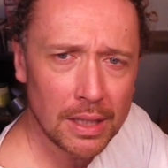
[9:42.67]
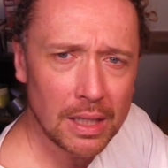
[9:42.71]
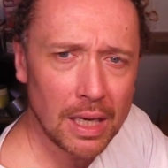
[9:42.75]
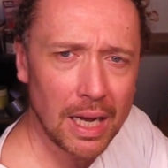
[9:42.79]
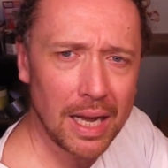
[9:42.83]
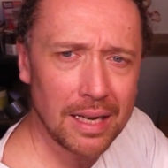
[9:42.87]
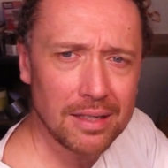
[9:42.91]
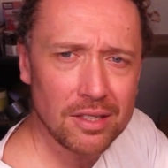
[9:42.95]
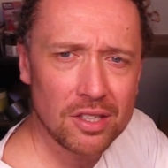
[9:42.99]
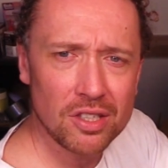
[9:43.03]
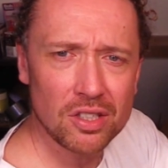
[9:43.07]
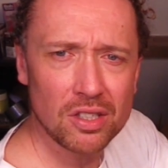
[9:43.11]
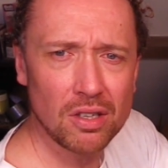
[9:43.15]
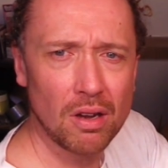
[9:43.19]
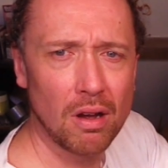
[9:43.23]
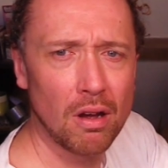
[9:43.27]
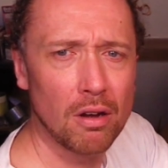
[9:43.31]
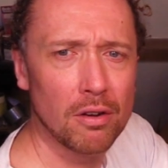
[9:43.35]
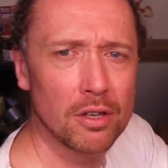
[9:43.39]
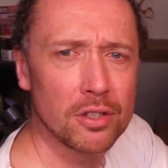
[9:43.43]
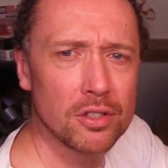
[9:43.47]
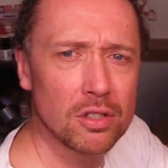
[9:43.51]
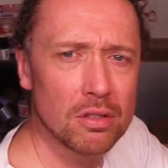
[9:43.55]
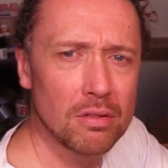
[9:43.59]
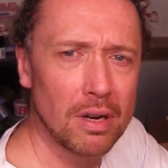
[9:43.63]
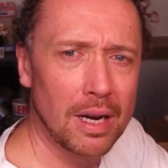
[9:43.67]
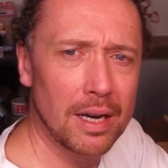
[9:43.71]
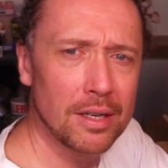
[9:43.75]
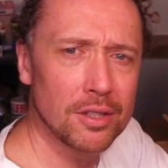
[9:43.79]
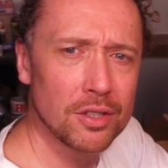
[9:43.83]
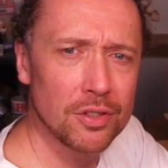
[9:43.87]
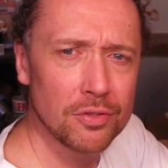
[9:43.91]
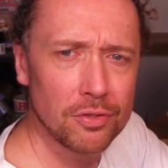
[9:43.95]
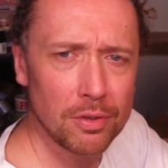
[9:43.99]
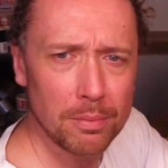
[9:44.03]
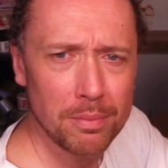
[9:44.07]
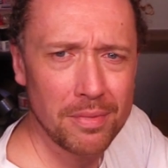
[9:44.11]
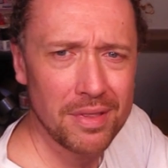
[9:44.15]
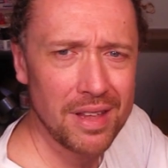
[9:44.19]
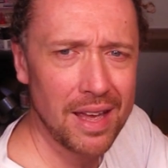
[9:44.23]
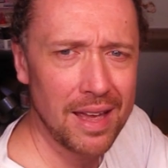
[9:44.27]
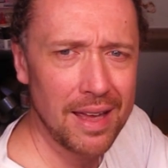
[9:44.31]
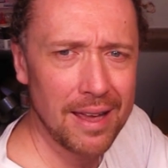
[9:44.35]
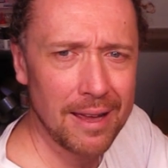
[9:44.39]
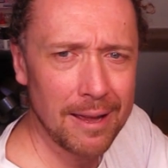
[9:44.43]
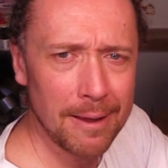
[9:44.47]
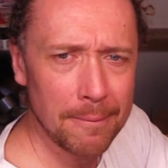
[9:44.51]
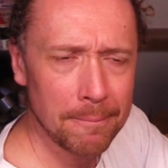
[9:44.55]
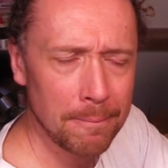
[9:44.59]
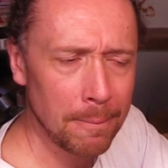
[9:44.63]
and start a scratch from
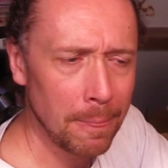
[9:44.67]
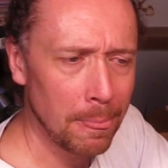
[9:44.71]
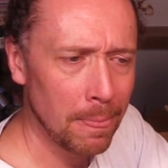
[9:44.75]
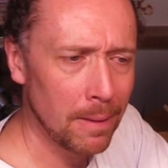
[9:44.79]
there